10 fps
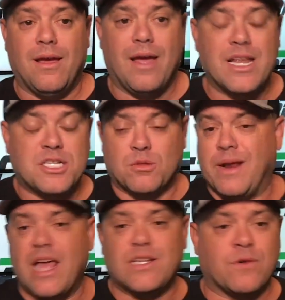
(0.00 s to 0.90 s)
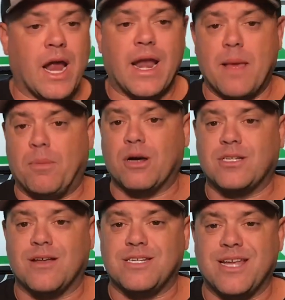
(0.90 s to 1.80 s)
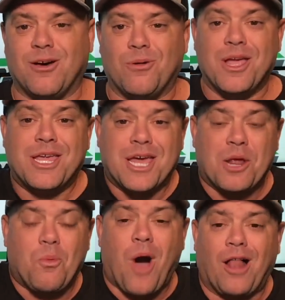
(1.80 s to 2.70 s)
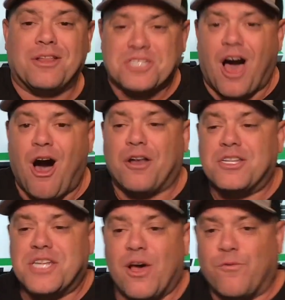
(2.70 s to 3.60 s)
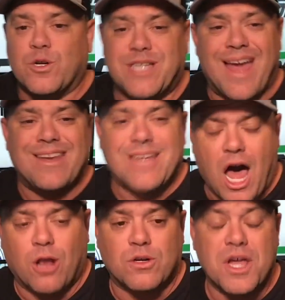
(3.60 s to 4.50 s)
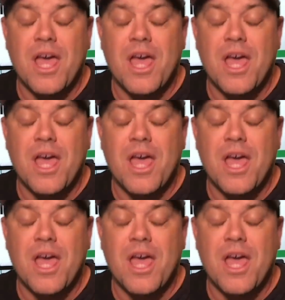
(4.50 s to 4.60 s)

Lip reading: it's 3 days for $99 on sale. Get it while it's on sale for $10.